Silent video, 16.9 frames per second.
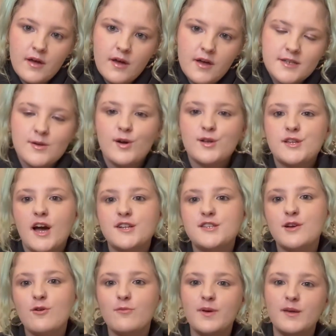So I
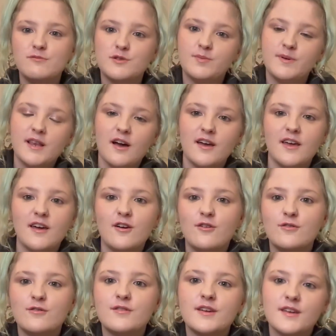don't want people to be like,
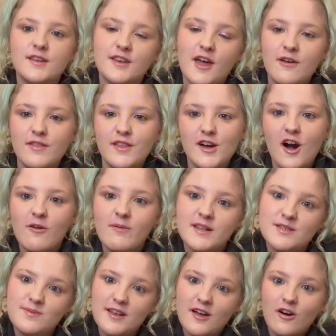oh, in the
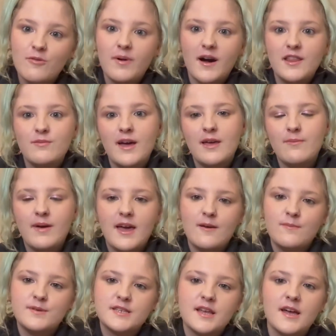comments, be like, oh, by the way,
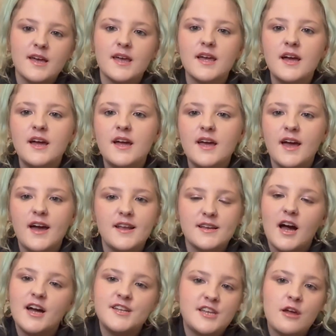babes, like,
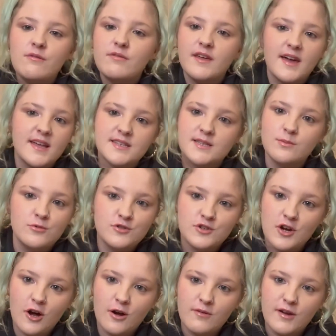I don't think it's the
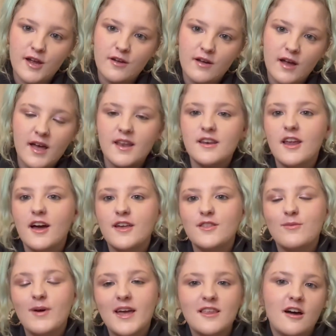Mounjaro. And,
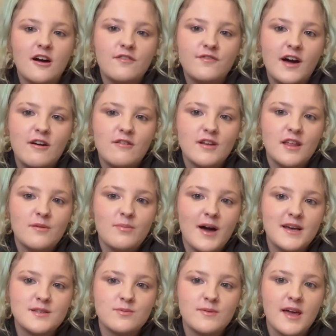like, the way that I felt, like, the
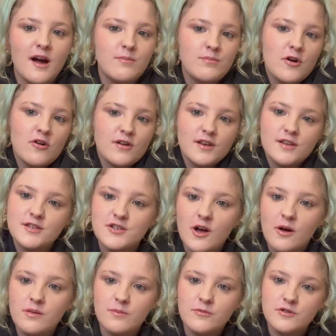past week, I'm not going to
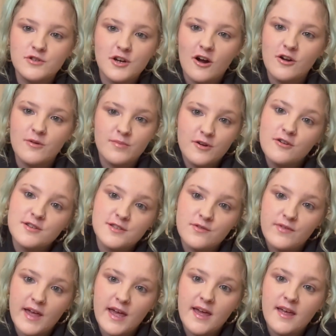stop the Mounjaro because
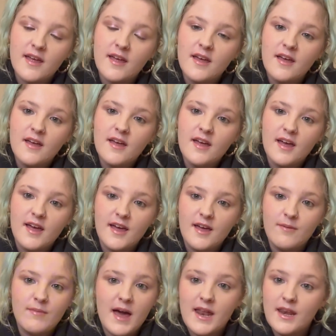of it
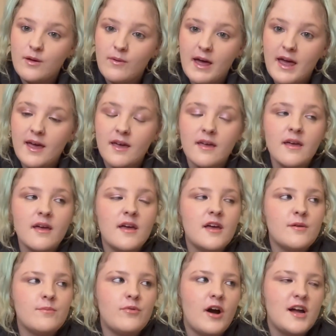anyway.
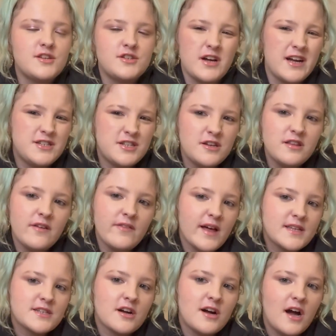But I do think
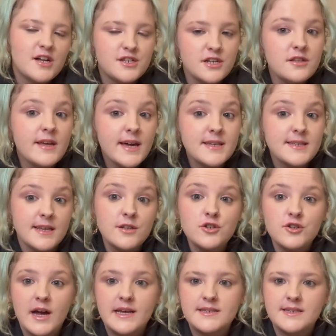I do think it's
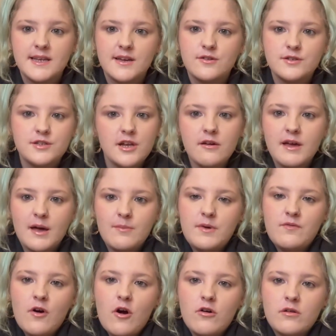interesting, because don't get
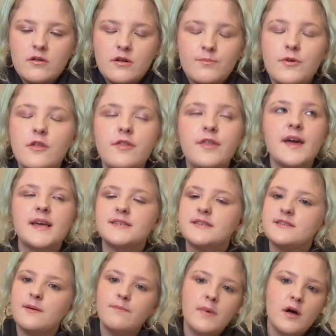me wrong, but the thing is,
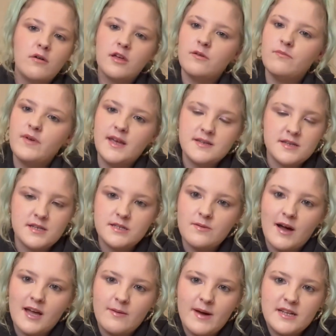there's a million reasons
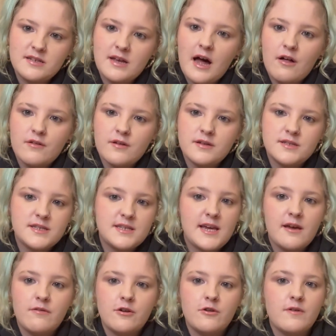why your mental health can
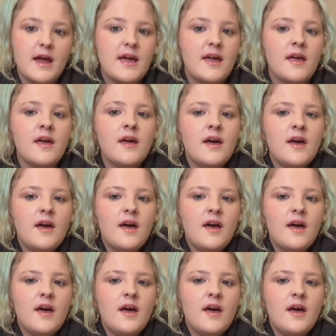deteriorate.